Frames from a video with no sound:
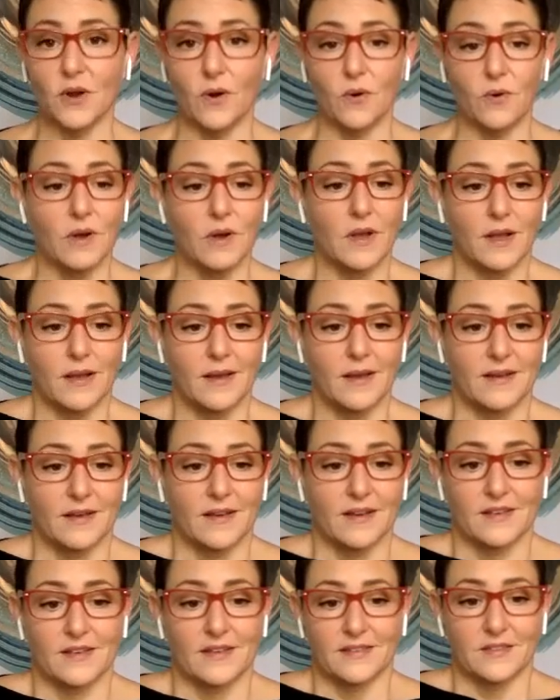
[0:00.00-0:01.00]
So
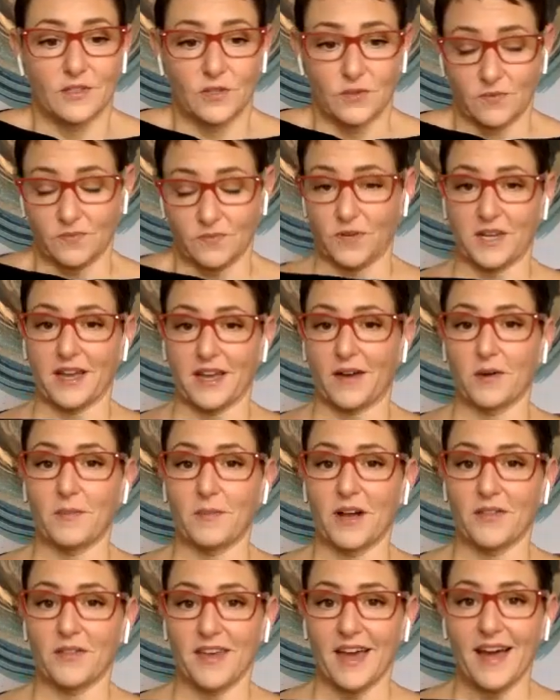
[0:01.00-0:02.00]
you freak
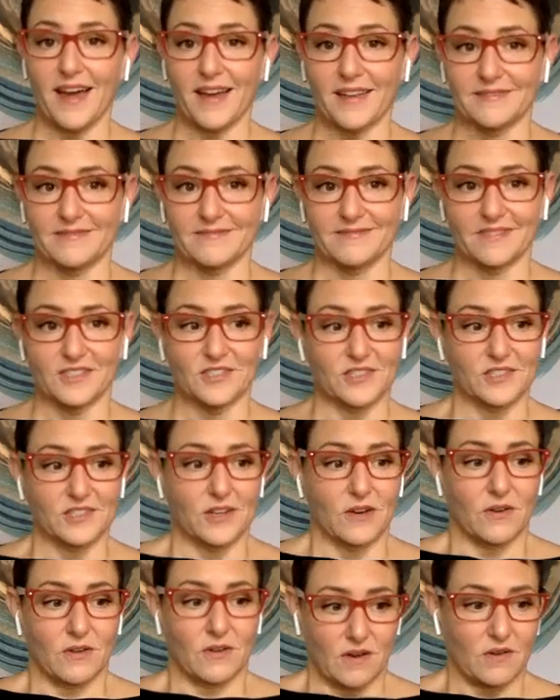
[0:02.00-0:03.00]
out about that. You
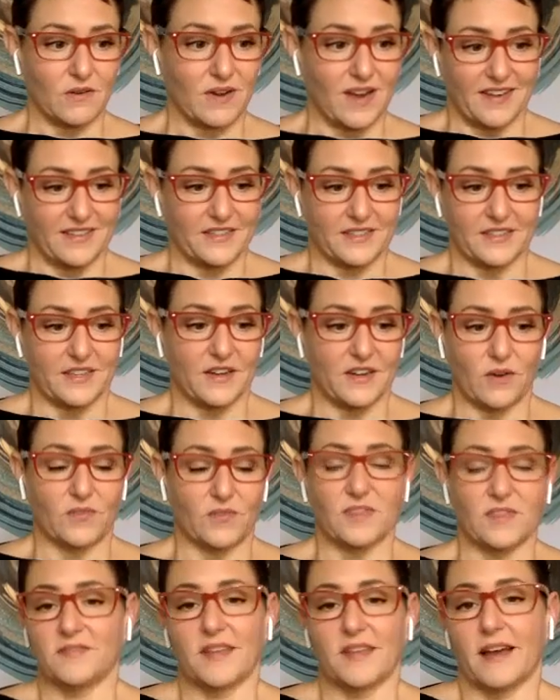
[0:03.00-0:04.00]
just go, oh,
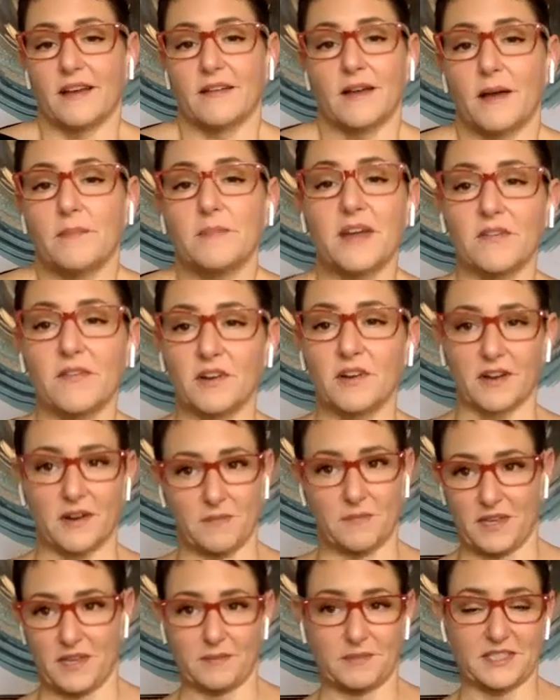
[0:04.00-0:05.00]
I'm never
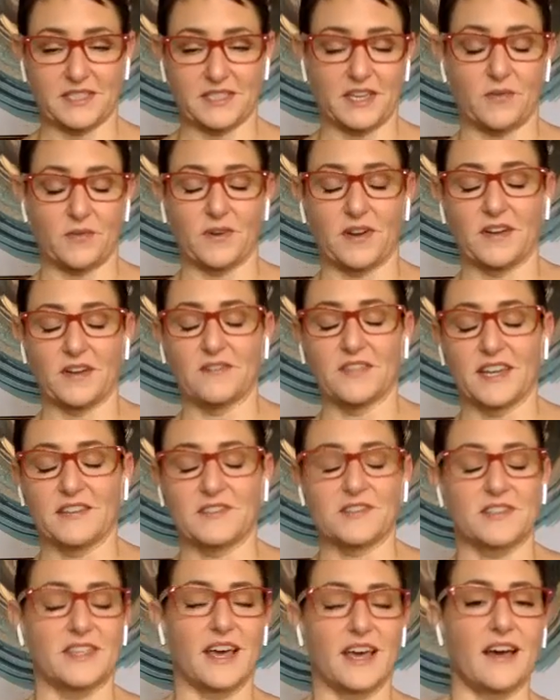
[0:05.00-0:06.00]
going to be able to get rid of
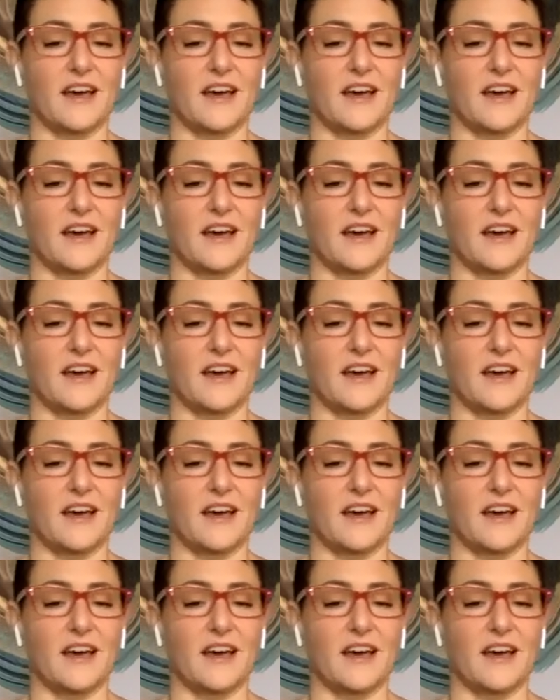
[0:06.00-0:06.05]
this.